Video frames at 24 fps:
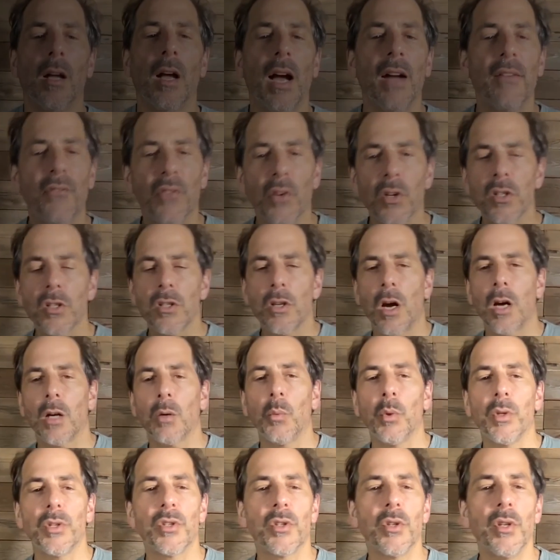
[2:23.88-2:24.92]
I first
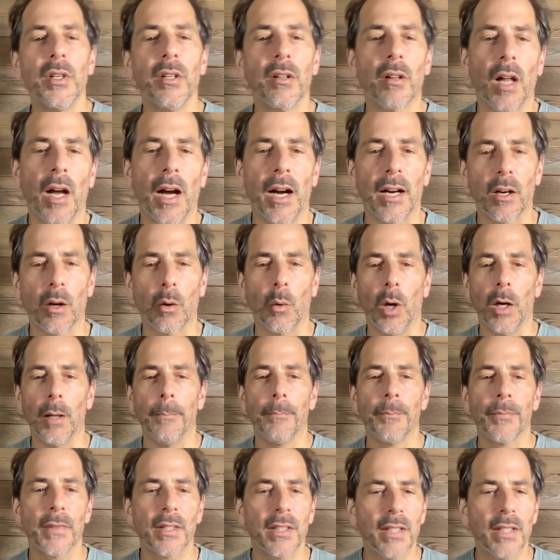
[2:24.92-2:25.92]
talked with Sunil Agarwal.